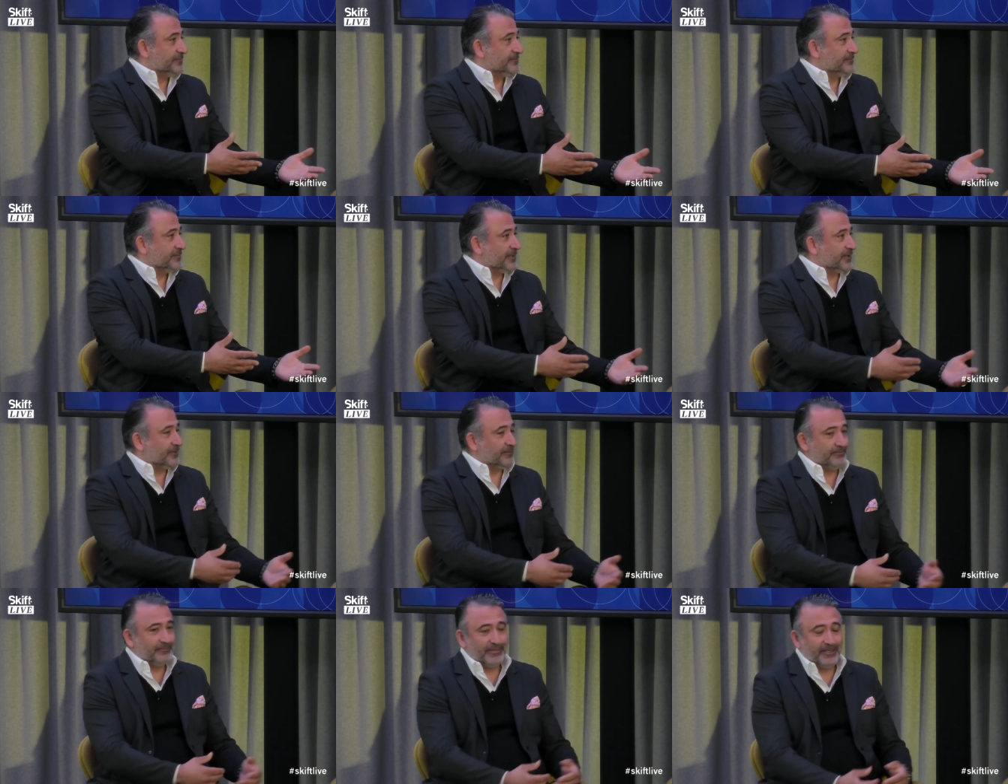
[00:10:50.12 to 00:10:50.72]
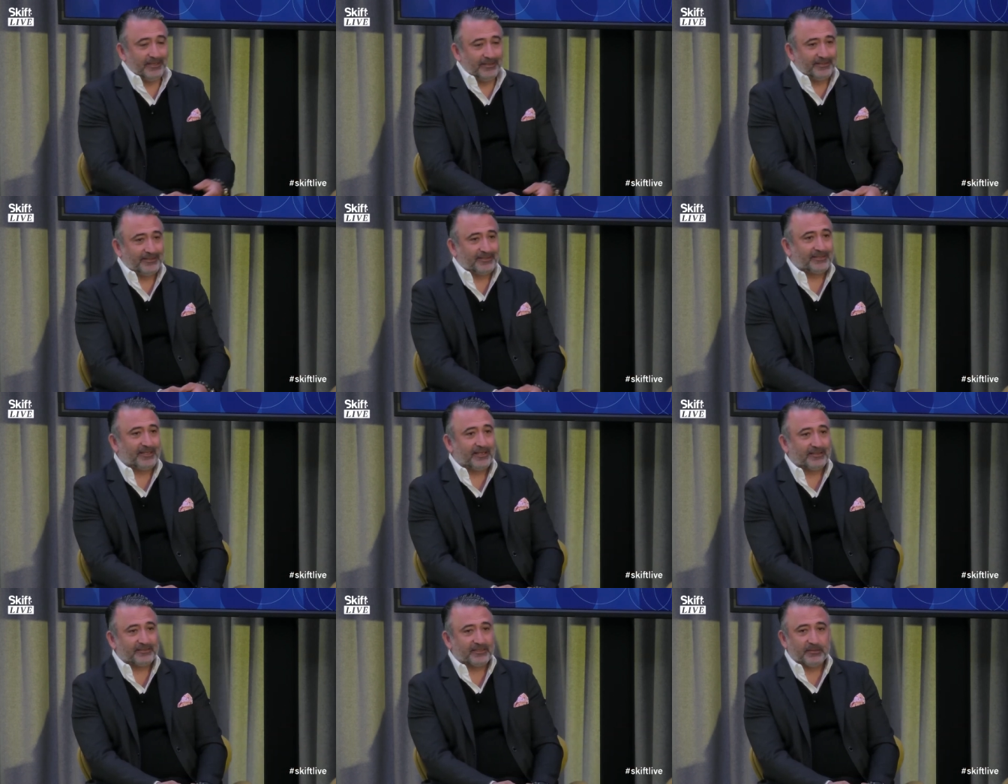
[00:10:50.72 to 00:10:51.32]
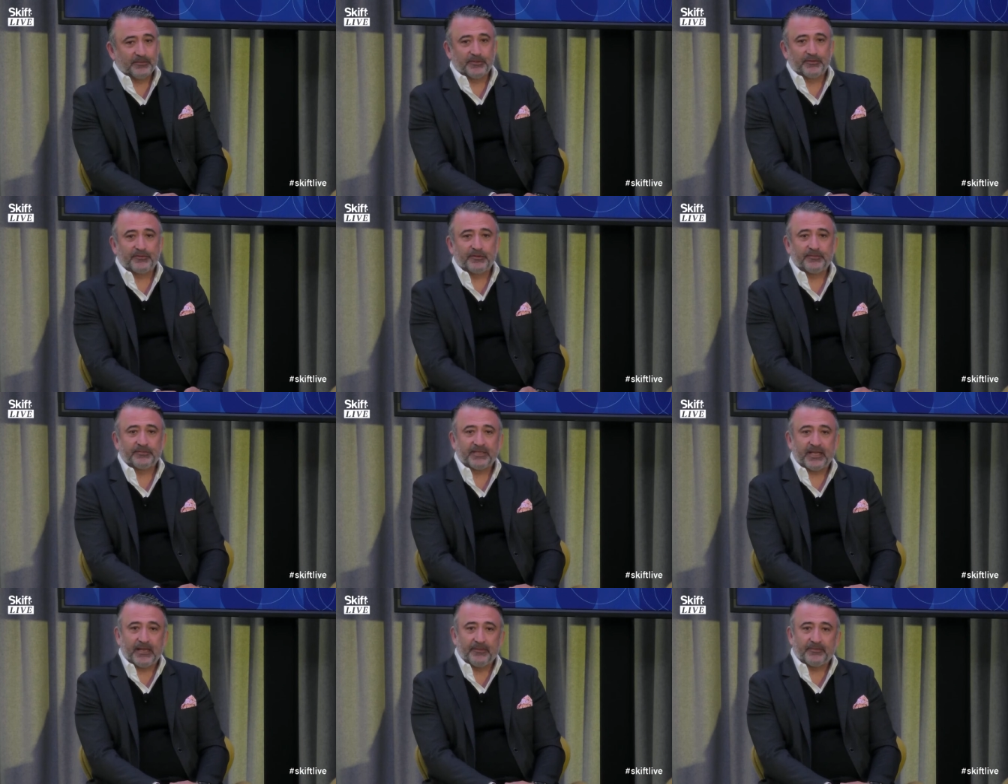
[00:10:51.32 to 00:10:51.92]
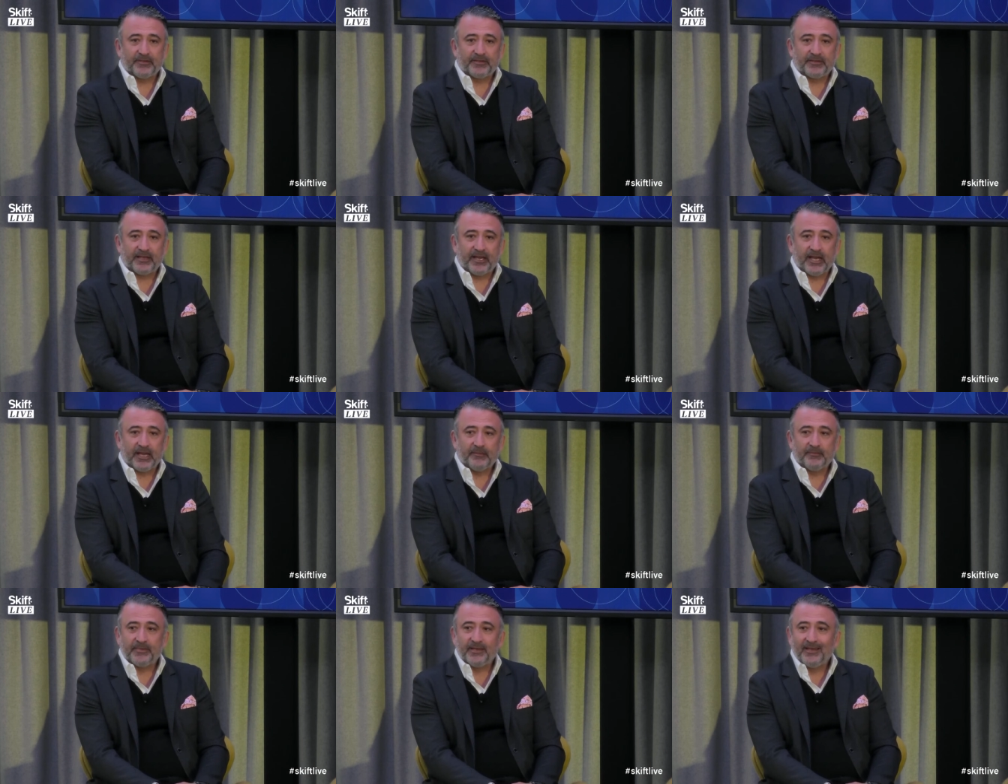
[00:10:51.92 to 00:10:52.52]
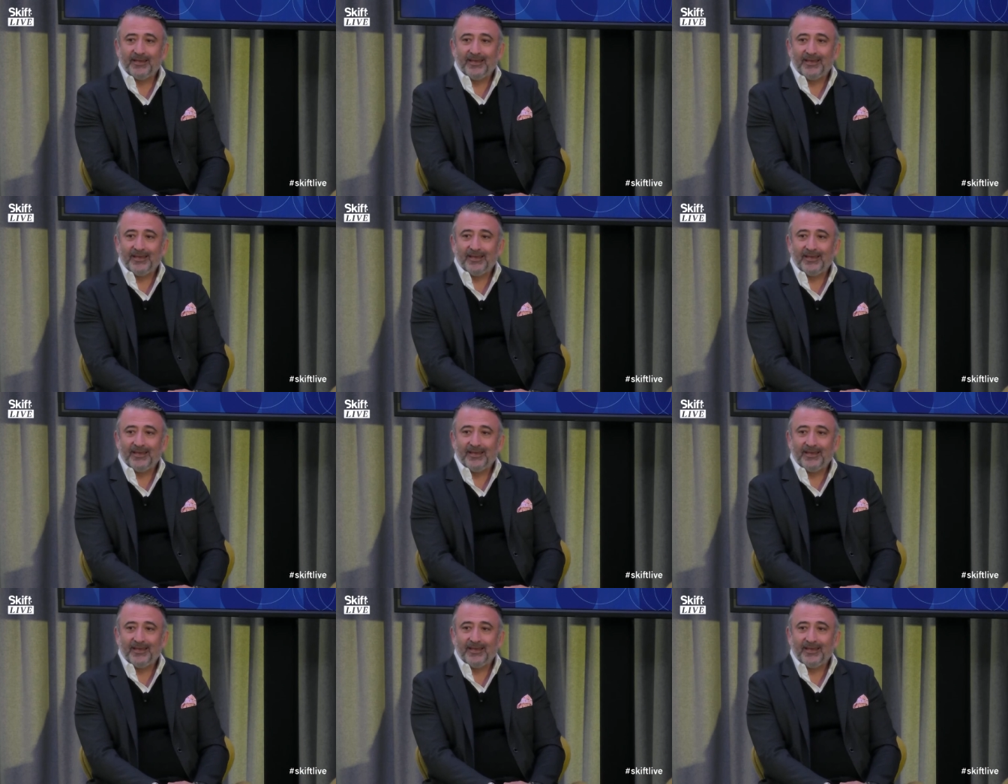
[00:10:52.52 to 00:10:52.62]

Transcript: you know, Gilda's customer from time to time,